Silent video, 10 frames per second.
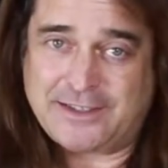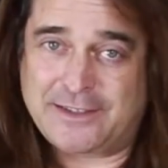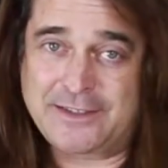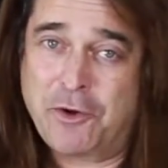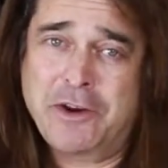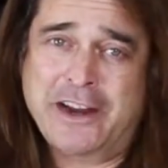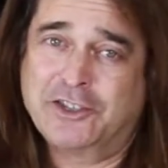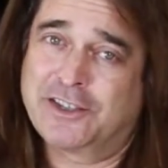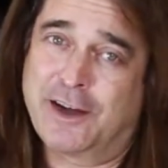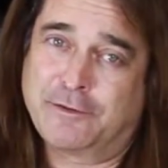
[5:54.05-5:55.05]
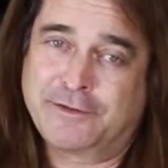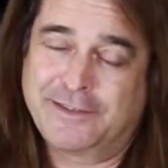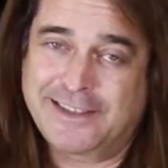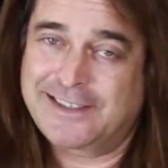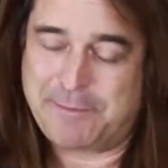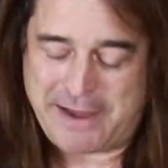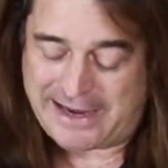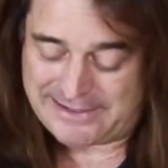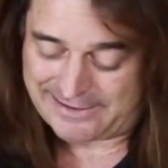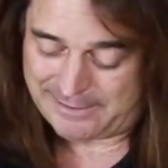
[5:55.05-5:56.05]
Stone Age stuff. This is
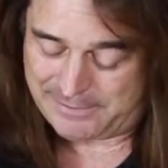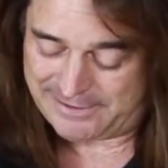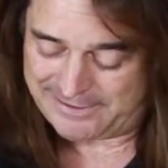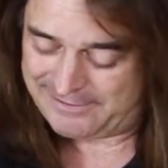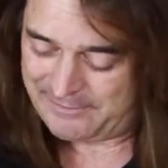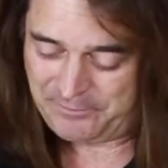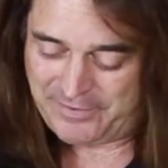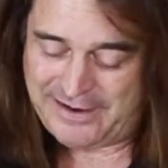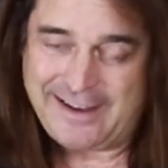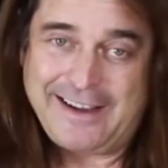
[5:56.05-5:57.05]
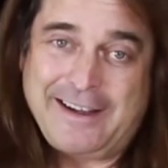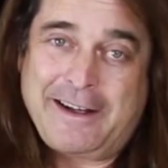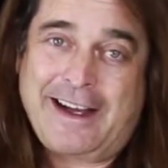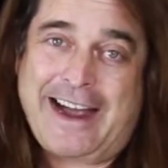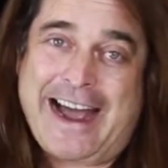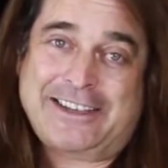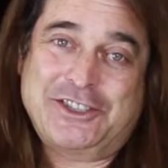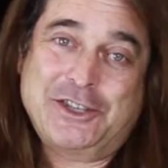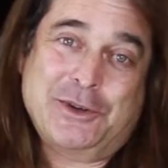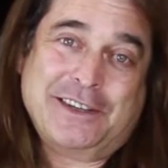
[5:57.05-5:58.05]
amazing. I mean, I had
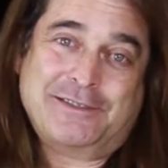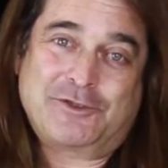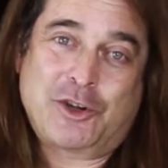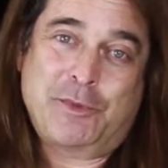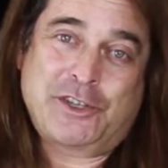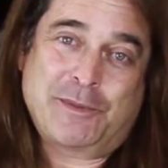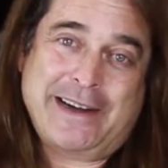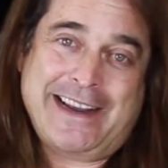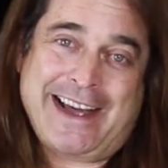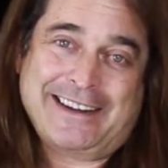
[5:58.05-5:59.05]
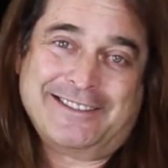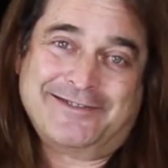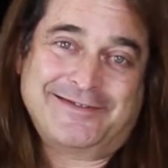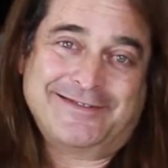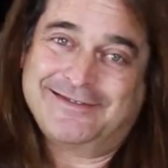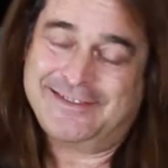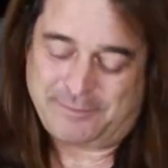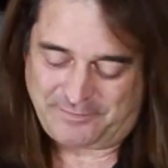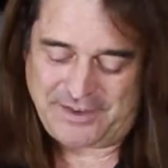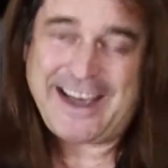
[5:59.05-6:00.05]
to do it. Tribute to my dad.
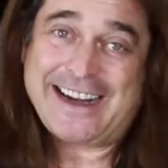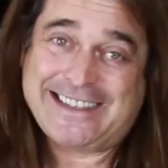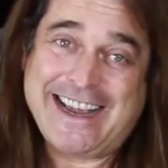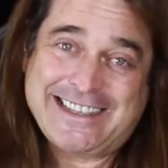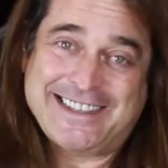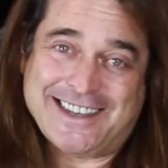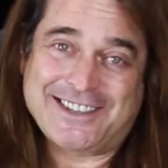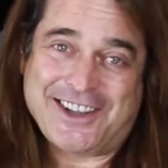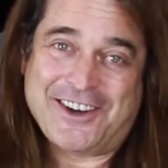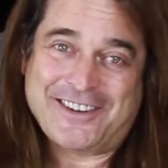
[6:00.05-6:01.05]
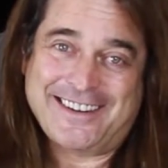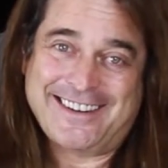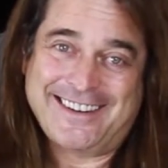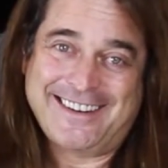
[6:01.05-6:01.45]
You got to taste it.